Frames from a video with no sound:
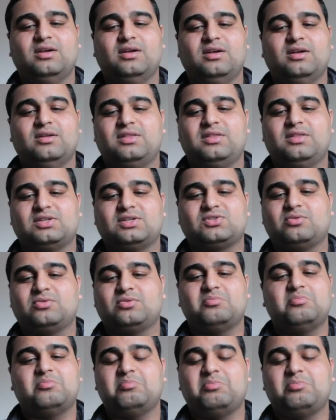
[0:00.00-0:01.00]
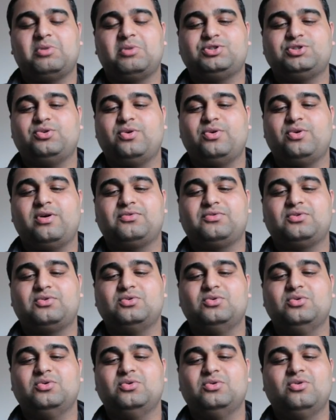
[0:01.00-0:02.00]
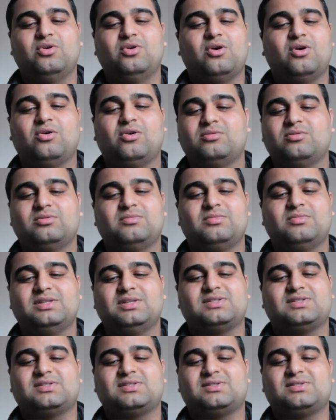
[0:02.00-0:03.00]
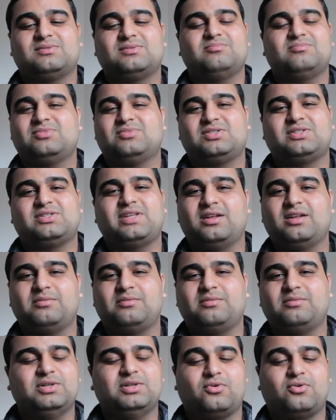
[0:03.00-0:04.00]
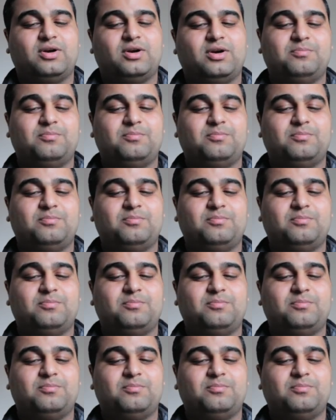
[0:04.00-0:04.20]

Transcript: There's not much you have to know. It's a standard build for him.